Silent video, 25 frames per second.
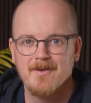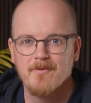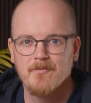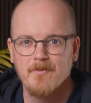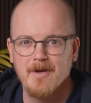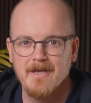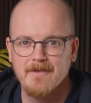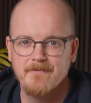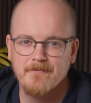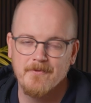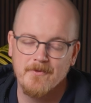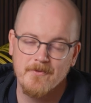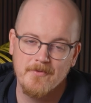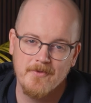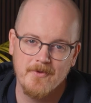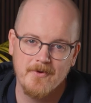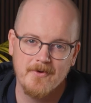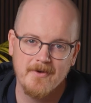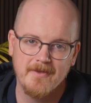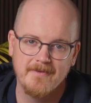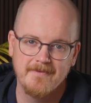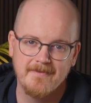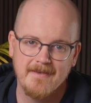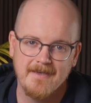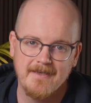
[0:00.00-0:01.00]
wait for
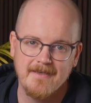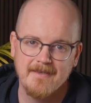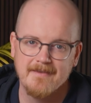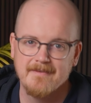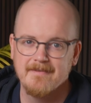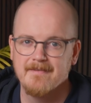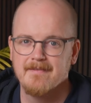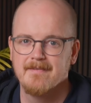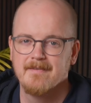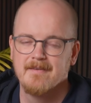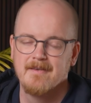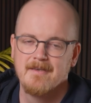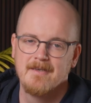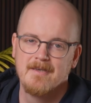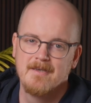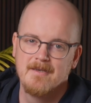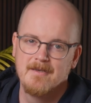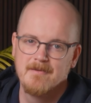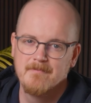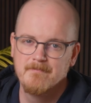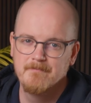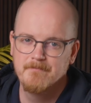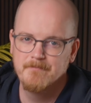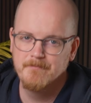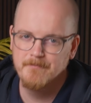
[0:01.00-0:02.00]
30 seconds,
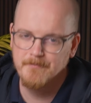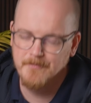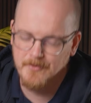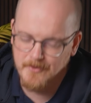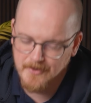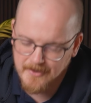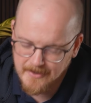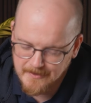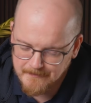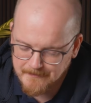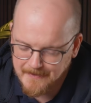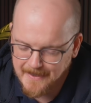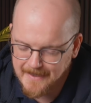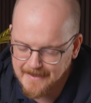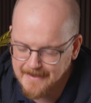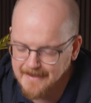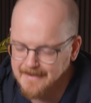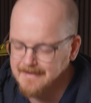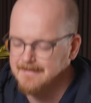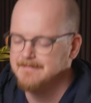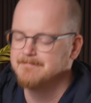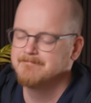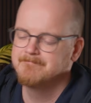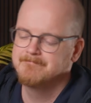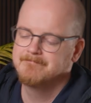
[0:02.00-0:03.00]
put it back
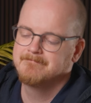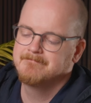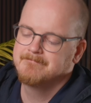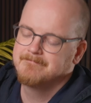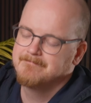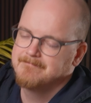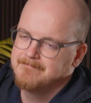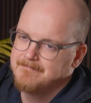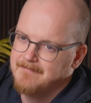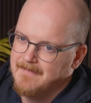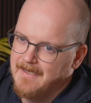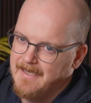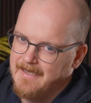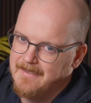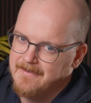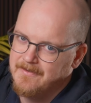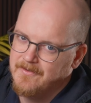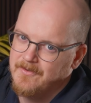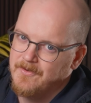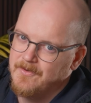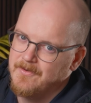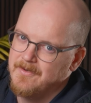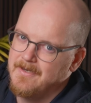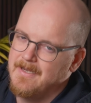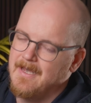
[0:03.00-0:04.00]
in, and
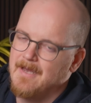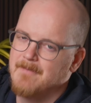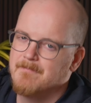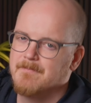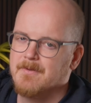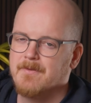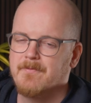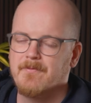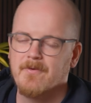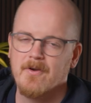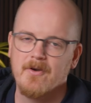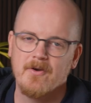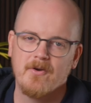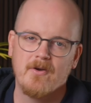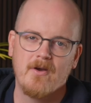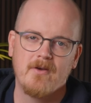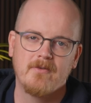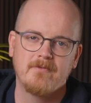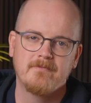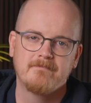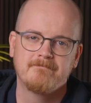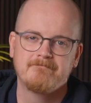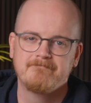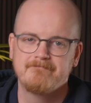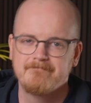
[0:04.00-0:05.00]
turn the amplifier
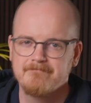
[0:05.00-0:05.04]
on,